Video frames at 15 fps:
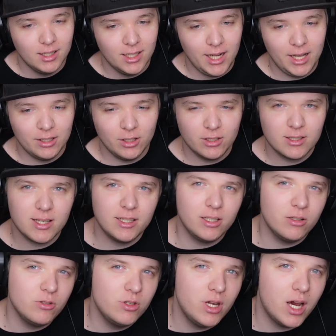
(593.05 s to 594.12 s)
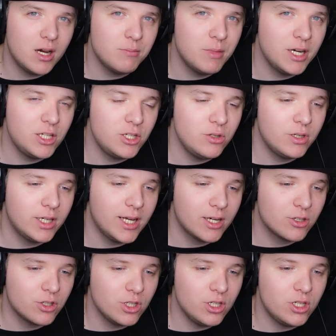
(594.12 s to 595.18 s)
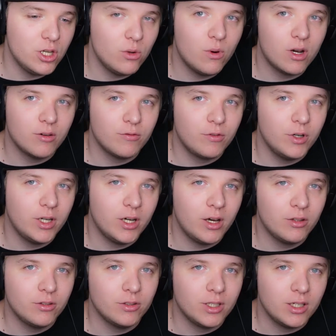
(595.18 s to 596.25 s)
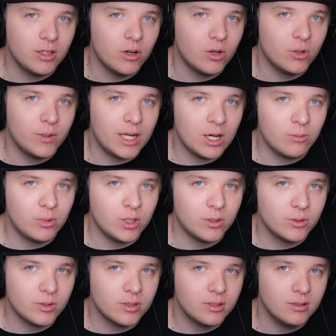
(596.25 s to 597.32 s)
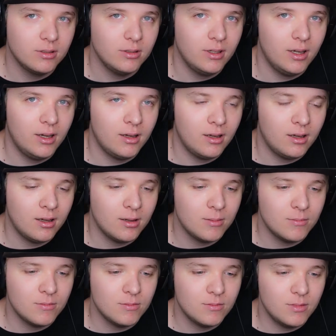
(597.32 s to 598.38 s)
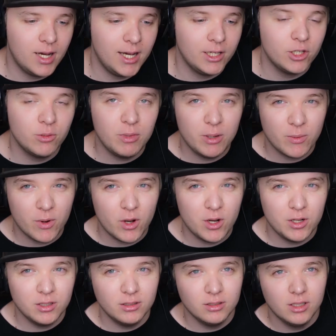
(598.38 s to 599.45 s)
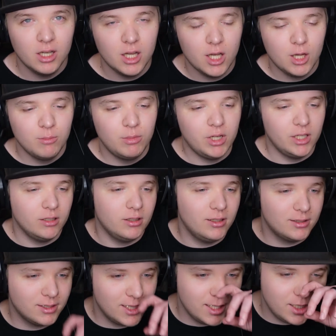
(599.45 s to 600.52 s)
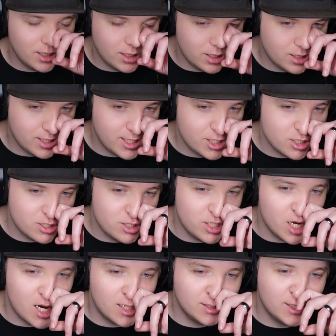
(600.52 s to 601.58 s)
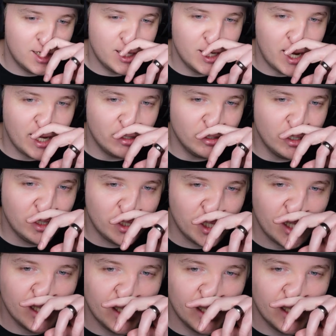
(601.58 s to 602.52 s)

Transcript: It looks like there's not much you can actually do on foot other than go to an outpost. I could be wrong, but it looked like they just docked at an island and